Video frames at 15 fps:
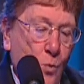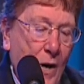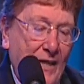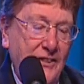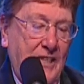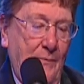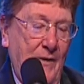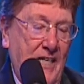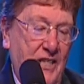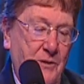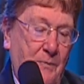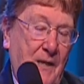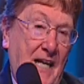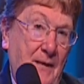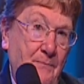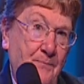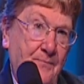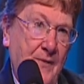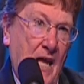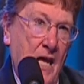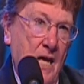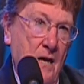Well, Timmy explained,
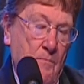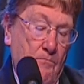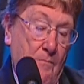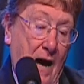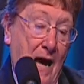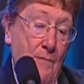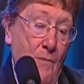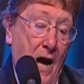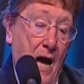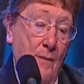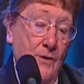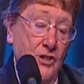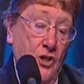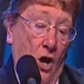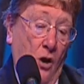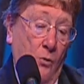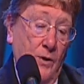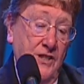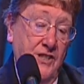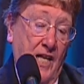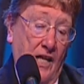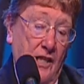my mom is
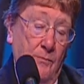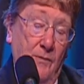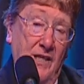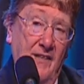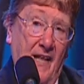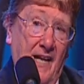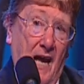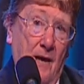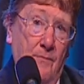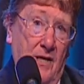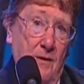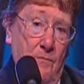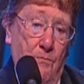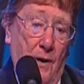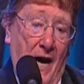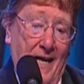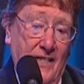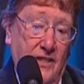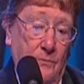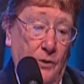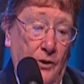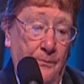always telling me that I'm
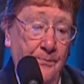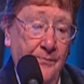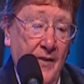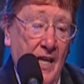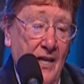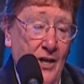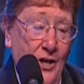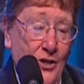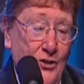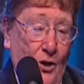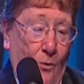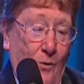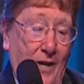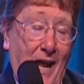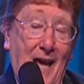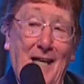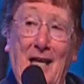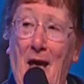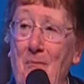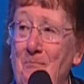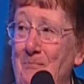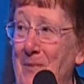impossible. So when I
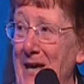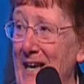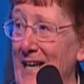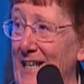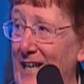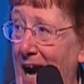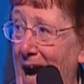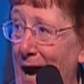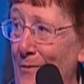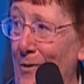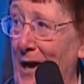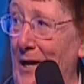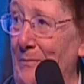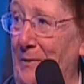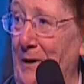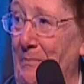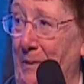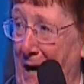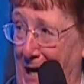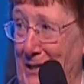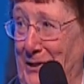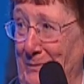get big, I want to be
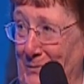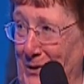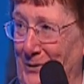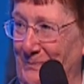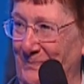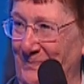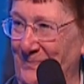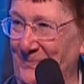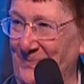possible.